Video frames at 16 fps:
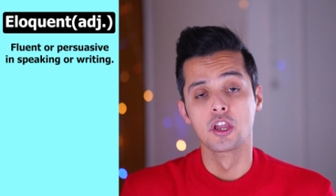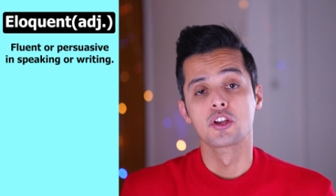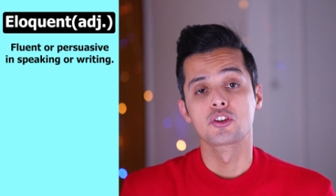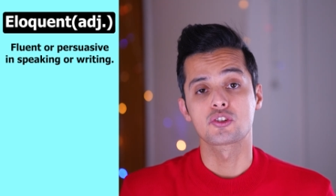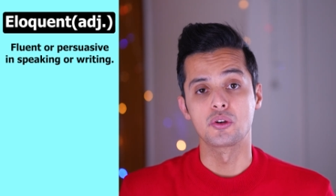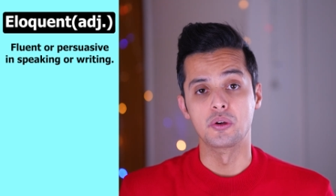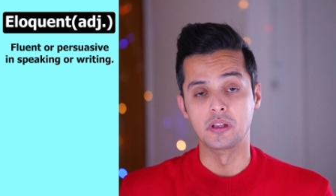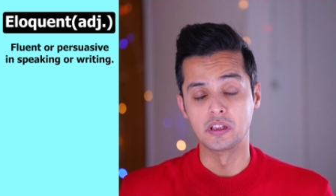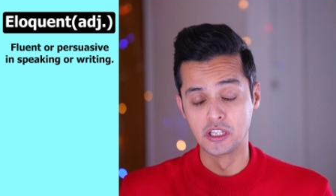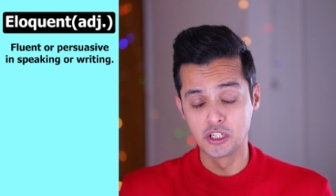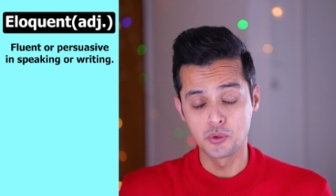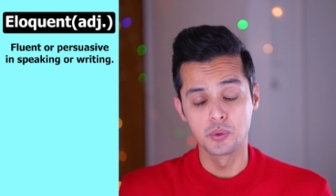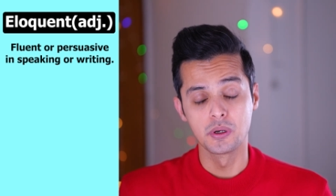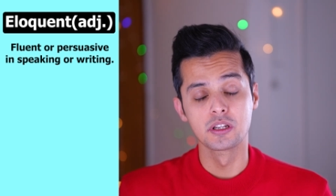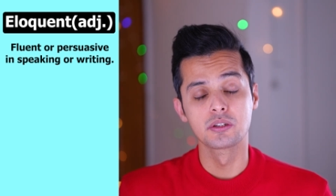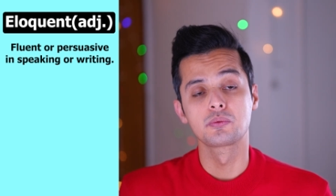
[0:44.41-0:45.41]
So
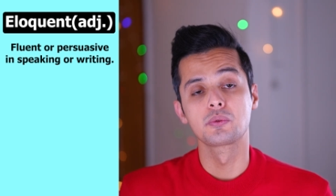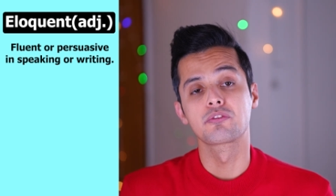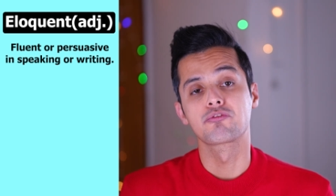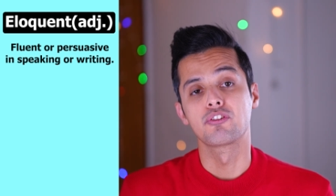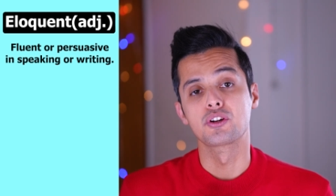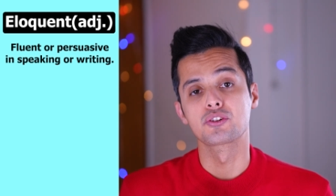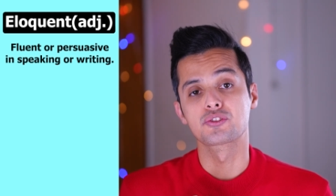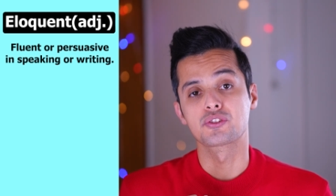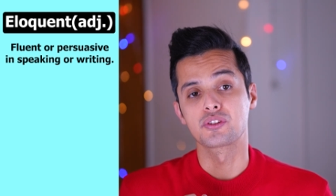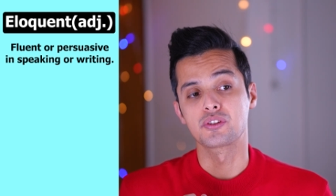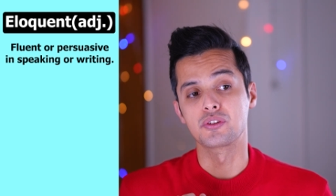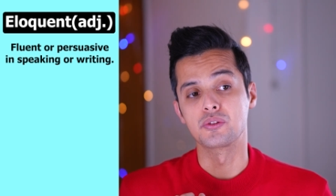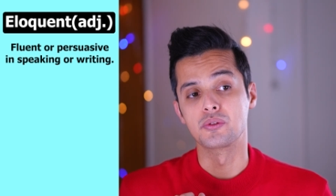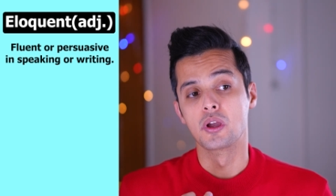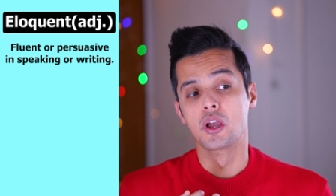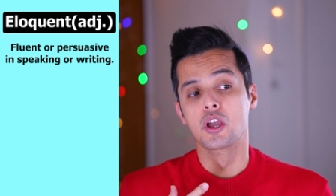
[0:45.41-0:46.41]
eloquent refers
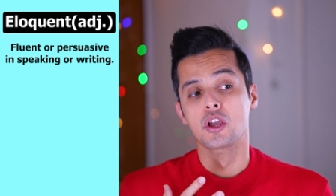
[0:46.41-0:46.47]
to